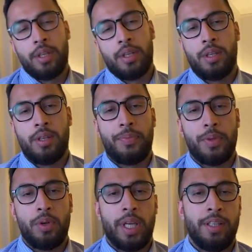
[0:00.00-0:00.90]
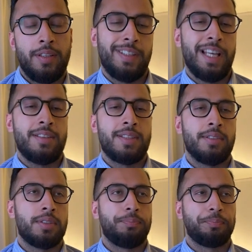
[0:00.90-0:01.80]
And in that
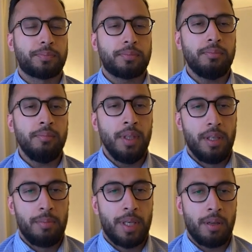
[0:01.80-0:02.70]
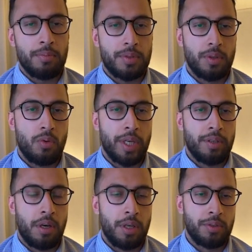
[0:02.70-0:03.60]
sense, it becomes
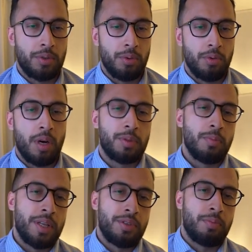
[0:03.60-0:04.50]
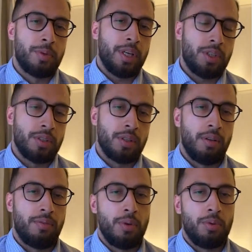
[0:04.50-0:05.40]
quite hard to optimize your production
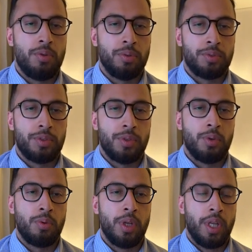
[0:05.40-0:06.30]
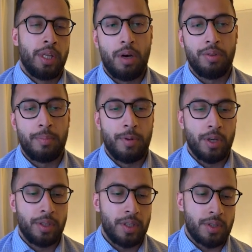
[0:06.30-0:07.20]
if you don't know how the
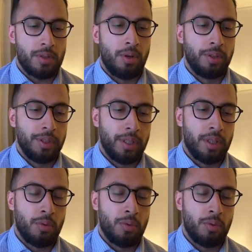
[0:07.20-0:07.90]
product is sawn,